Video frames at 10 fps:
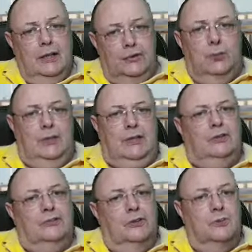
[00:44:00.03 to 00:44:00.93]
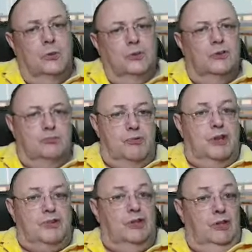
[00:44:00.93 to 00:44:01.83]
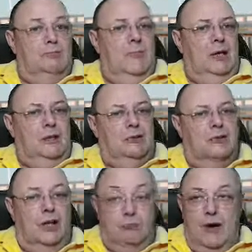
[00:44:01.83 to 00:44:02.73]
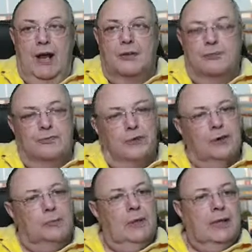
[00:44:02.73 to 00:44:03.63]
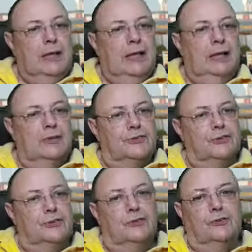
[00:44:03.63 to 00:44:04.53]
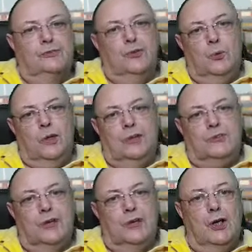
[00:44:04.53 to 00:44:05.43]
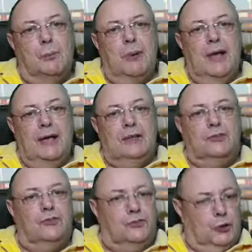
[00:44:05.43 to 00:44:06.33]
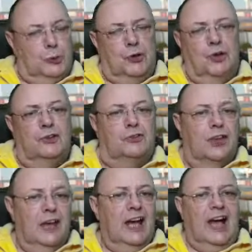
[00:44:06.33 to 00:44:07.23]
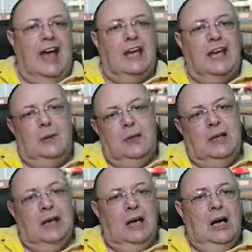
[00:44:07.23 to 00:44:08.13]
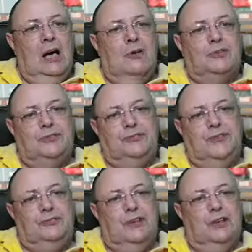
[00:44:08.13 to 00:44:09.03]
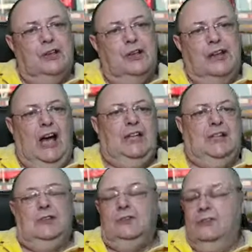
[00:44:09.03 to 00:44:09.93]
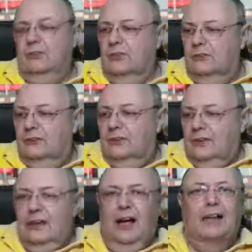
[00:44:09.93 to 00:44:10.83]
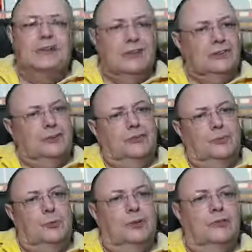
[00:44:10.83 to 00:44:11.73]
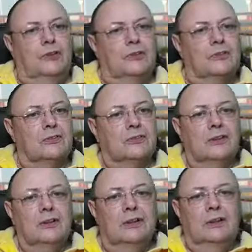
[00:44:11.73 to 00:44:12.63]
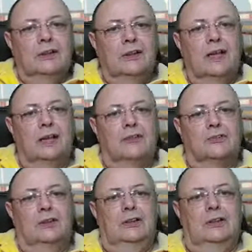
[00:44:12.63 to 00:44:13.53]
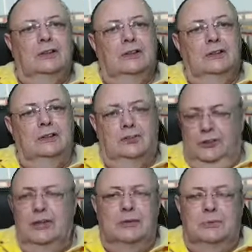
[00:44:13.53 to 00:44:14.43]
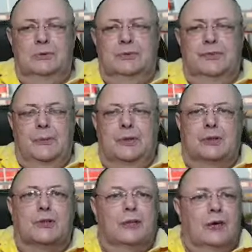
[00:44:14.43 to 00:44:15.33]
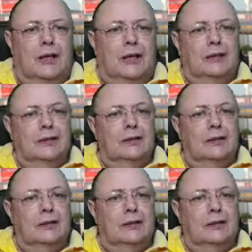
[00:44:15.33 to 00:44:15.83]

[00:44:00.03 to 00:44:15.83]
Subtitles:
her 20s, a woman's breasts are like melons, round and firm. In her 30s and 40s, they're like pears, still nice, hanging a bit. After 50, they're like onions." "Onions?" the boy says. "Yeah, you see them and they make you cry."